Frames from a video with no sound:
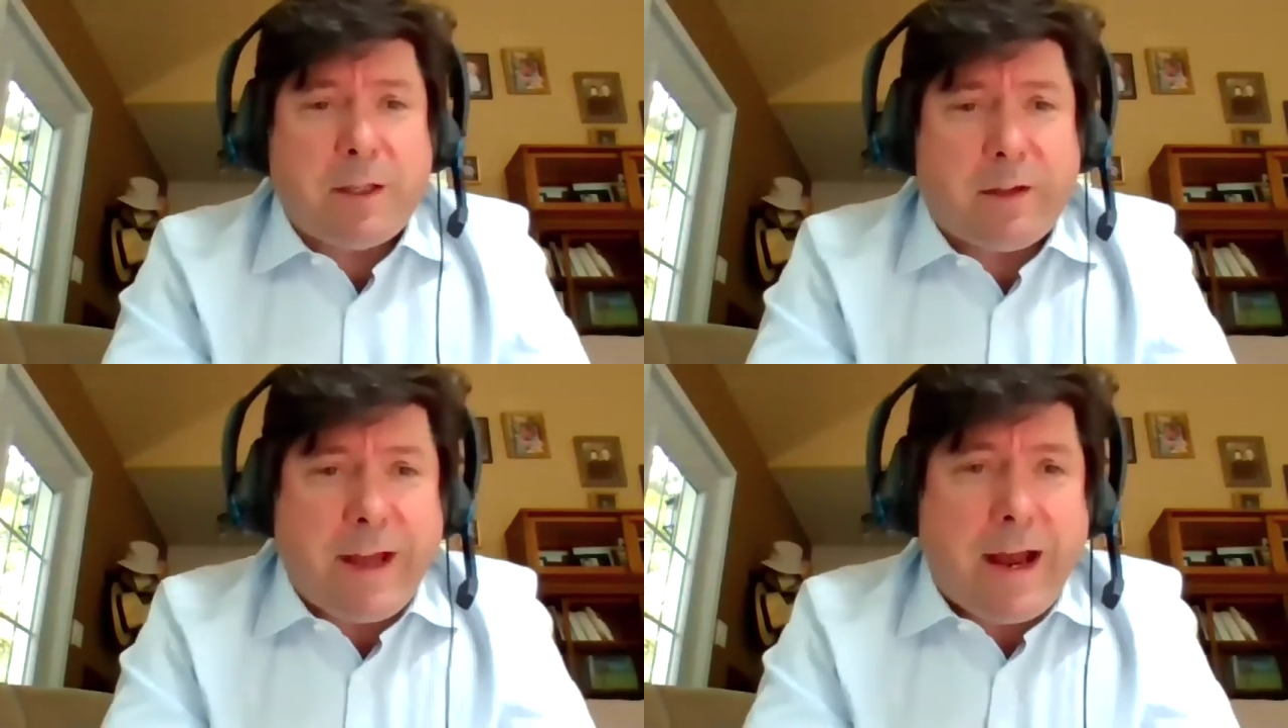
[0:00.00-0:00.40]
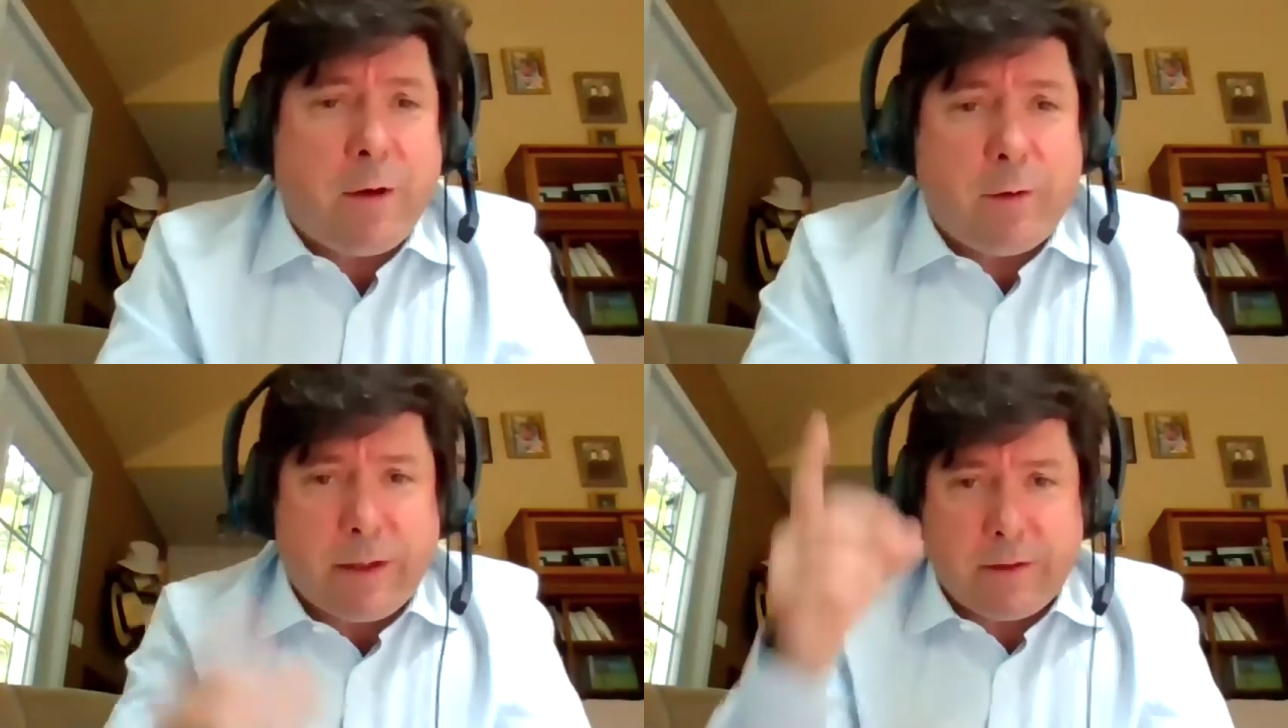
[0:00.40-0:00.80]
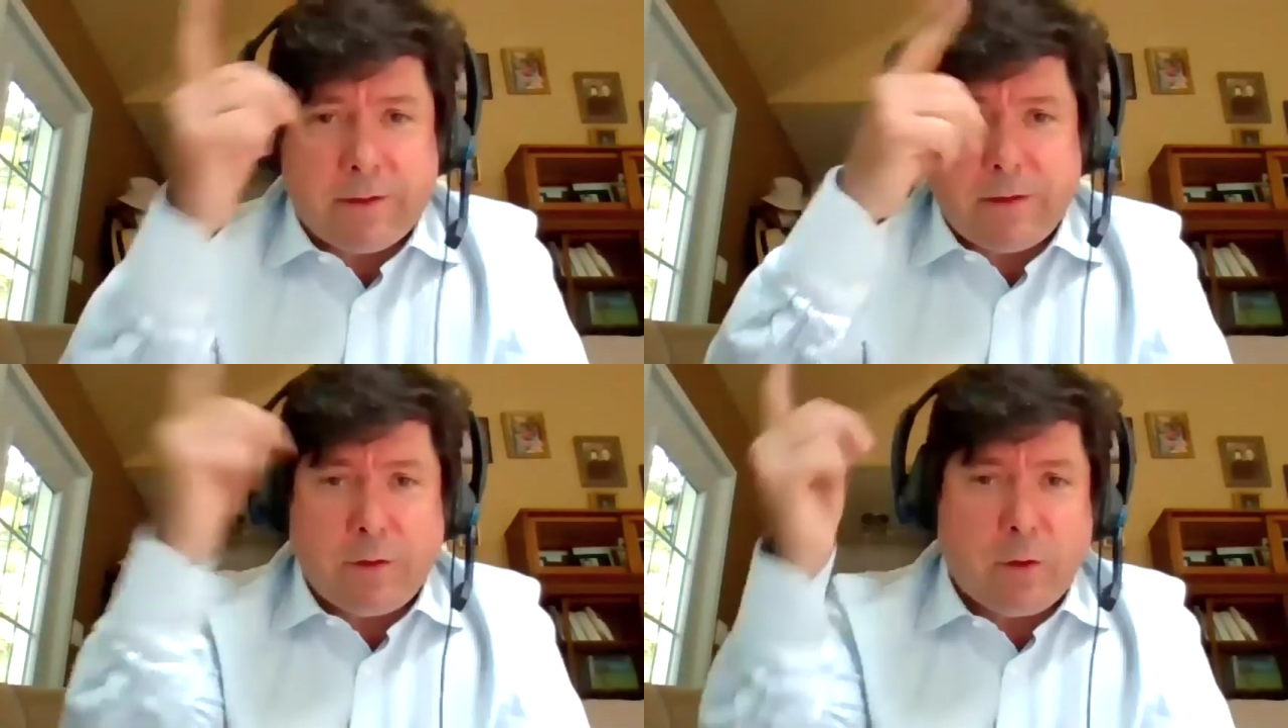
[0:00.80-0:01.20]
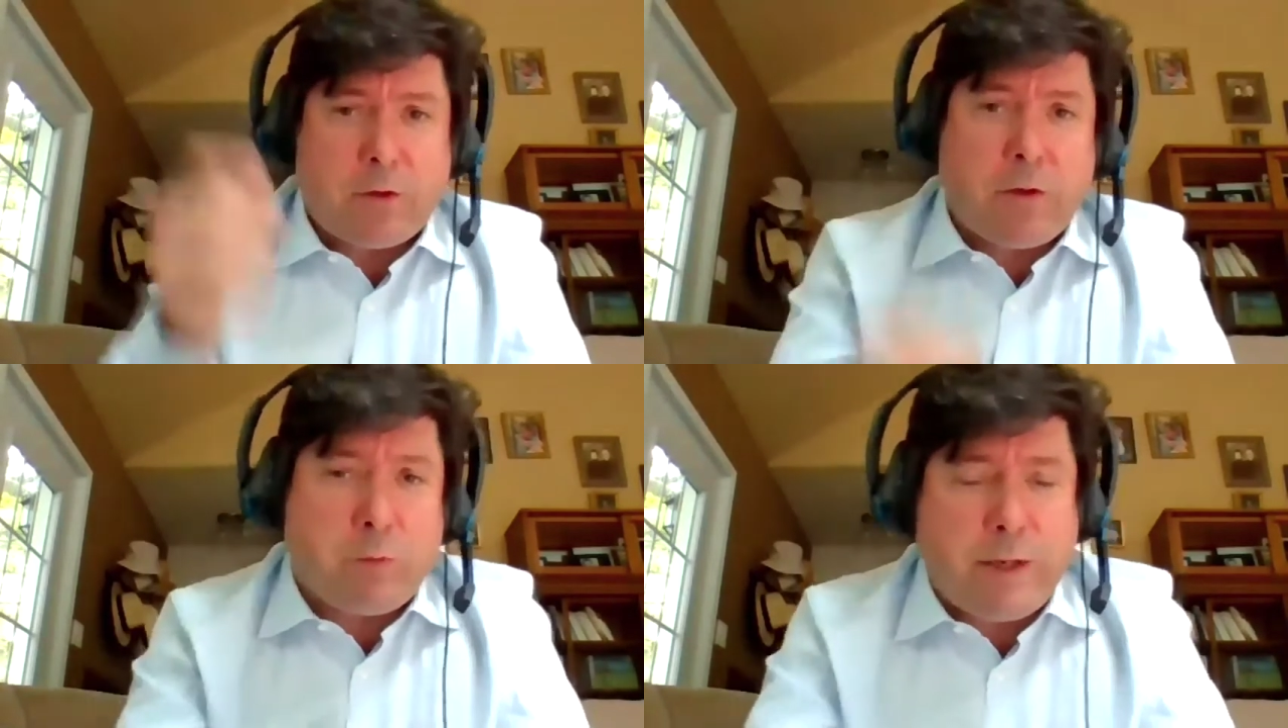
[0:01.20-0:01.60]
till now in the
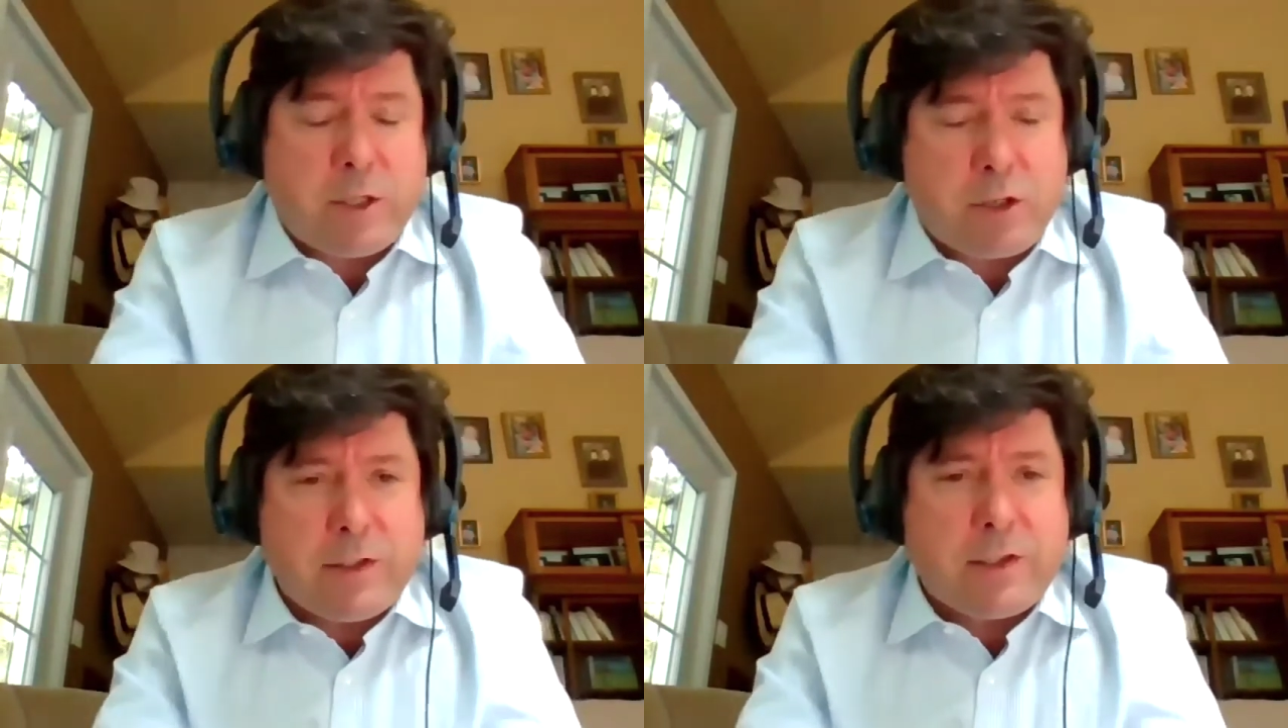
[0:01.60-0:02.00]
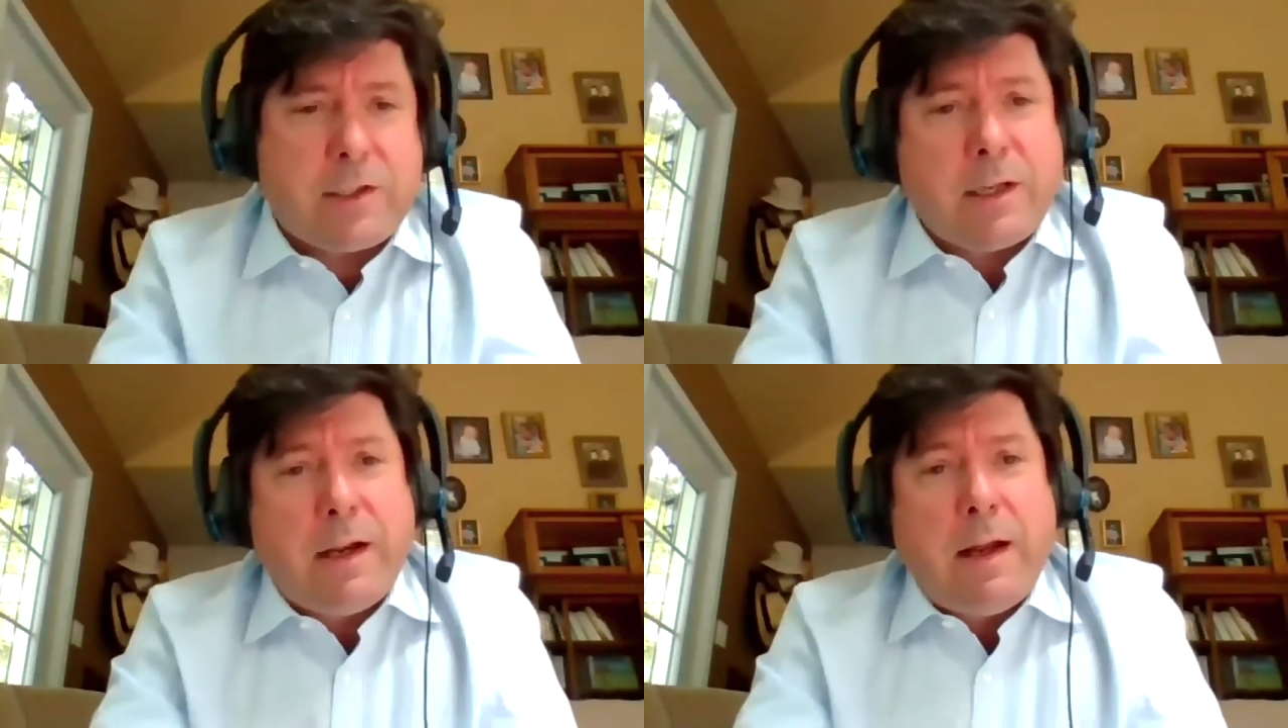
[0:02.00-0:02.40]
northern regions.